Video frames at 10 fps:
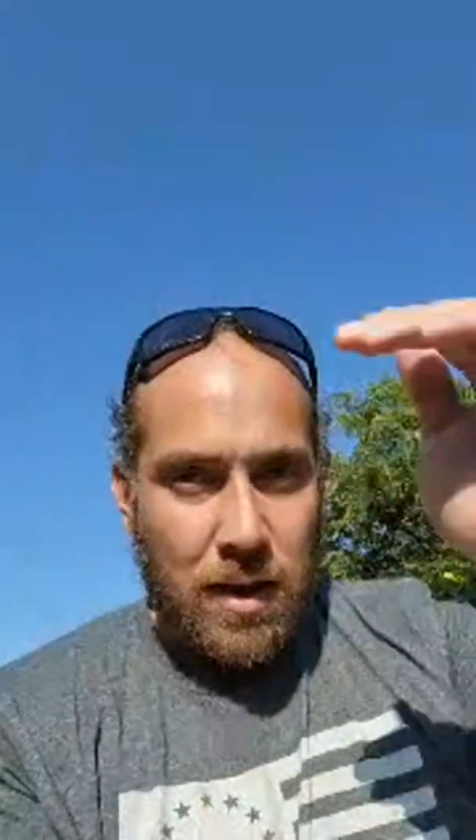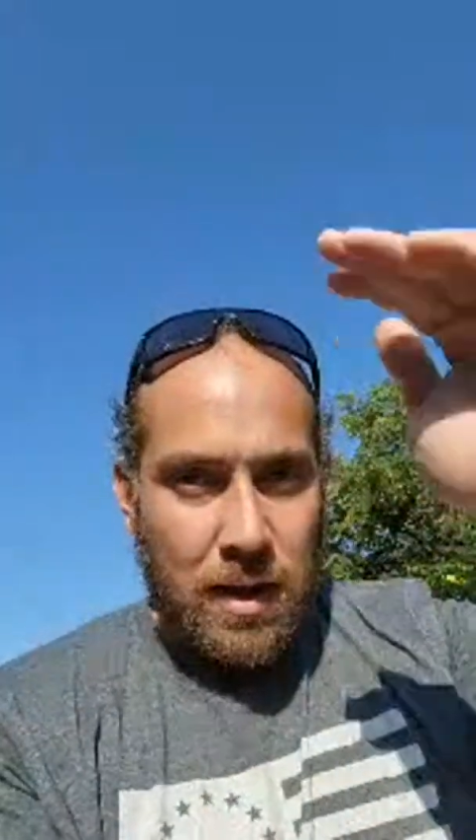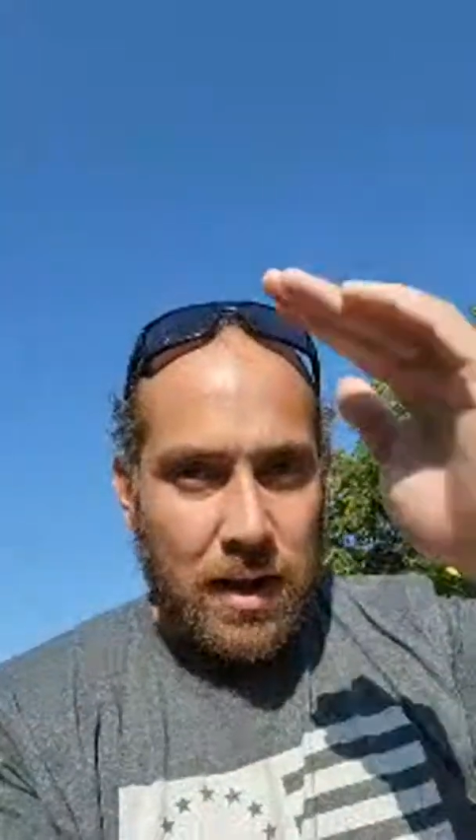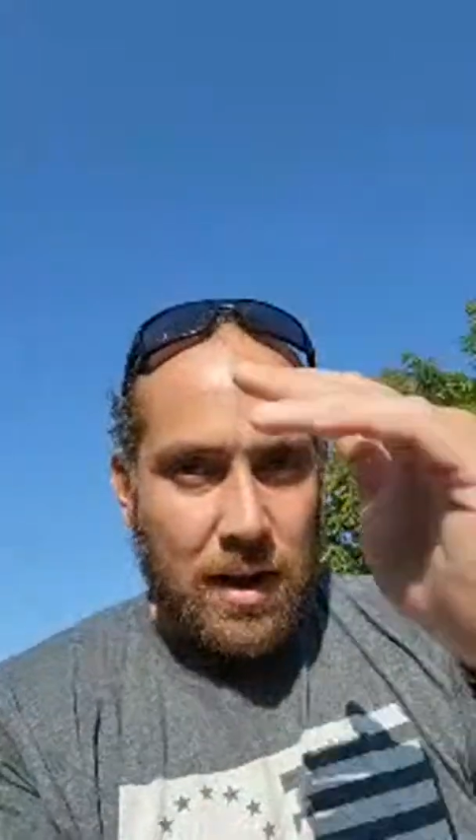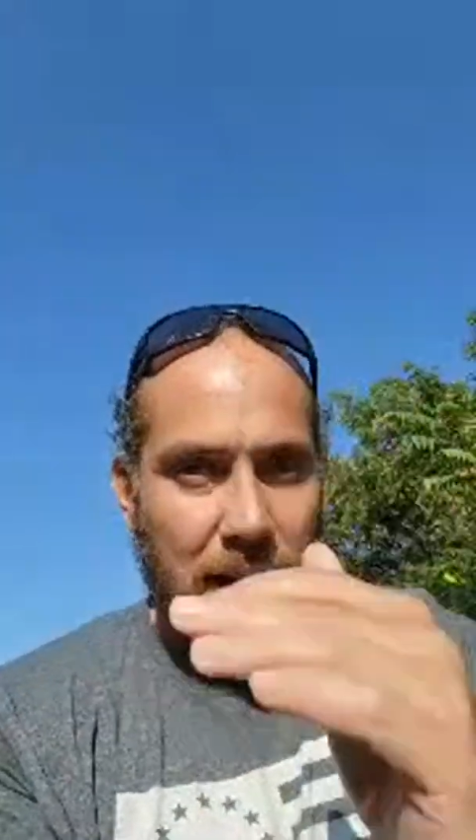
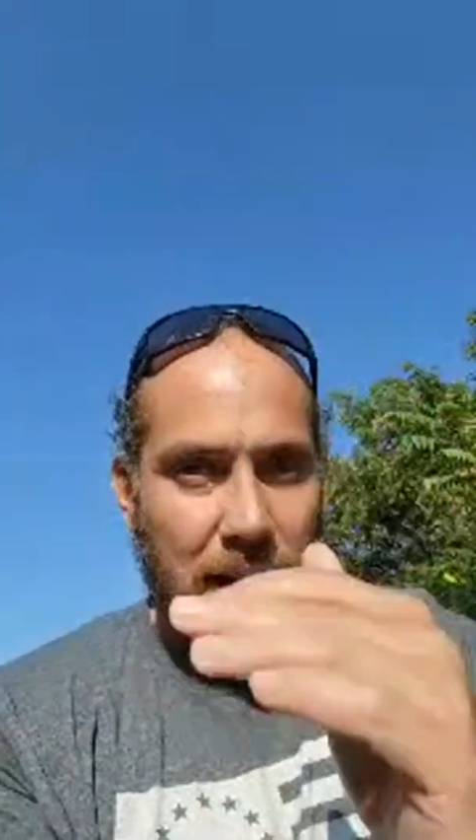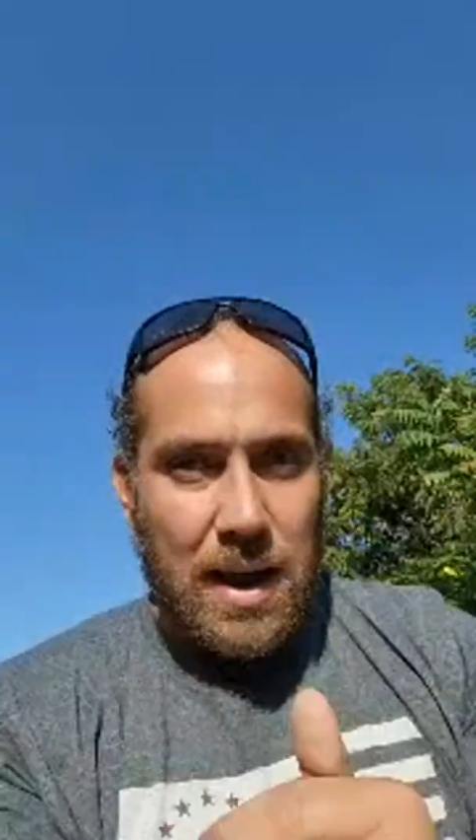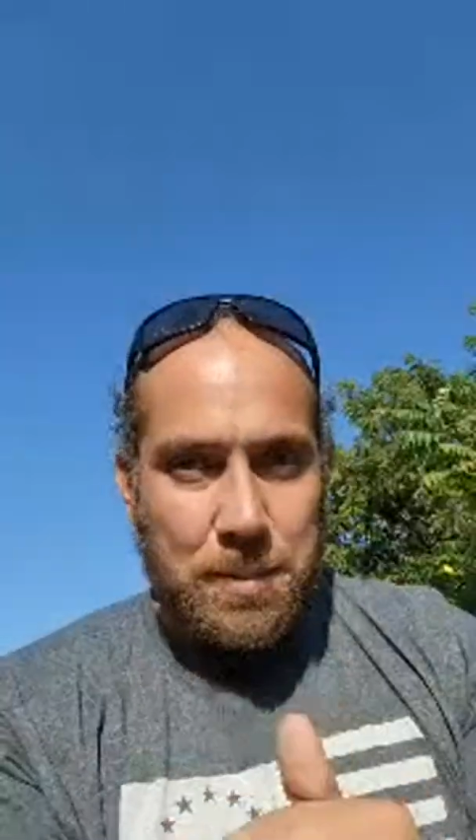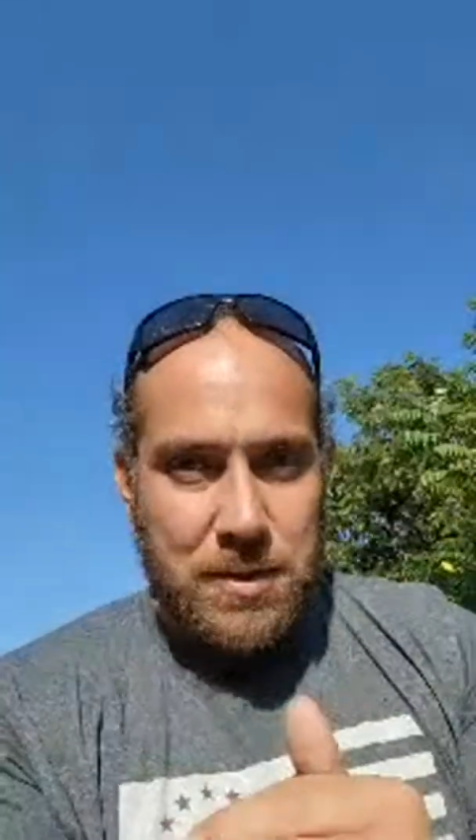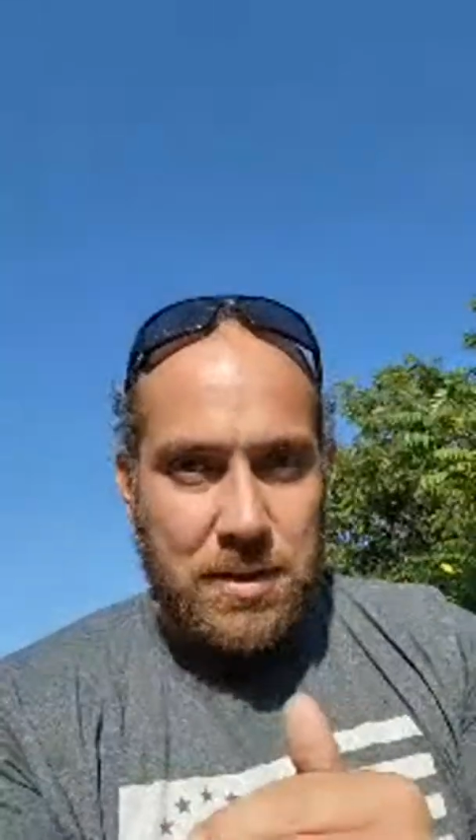and it
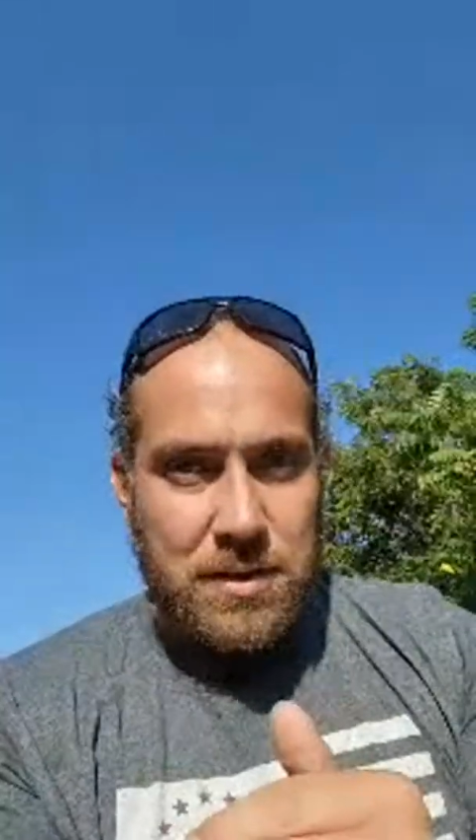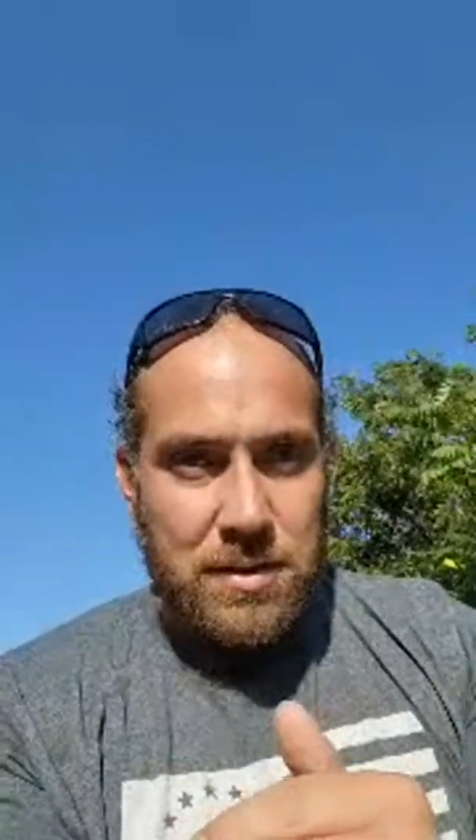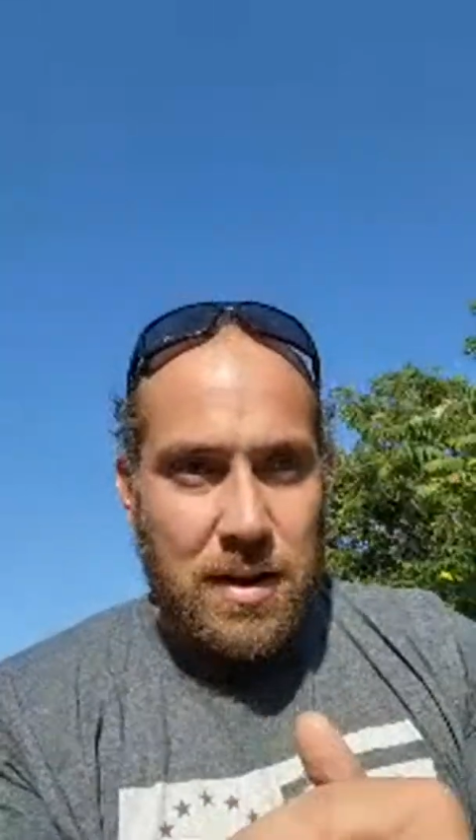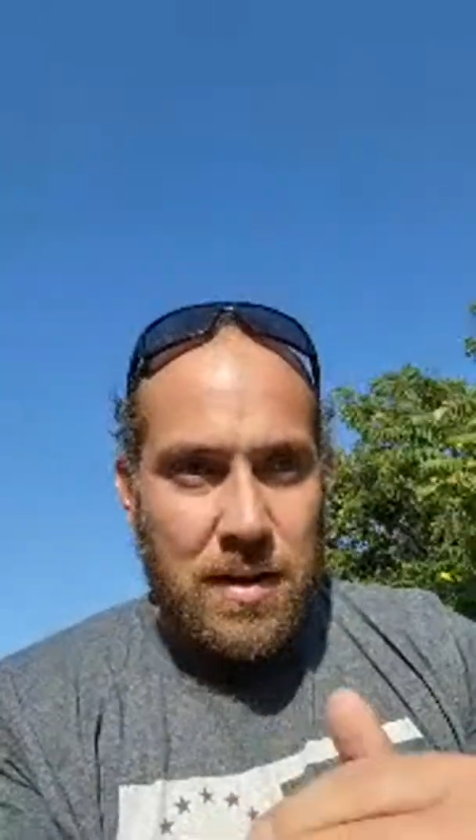collapses.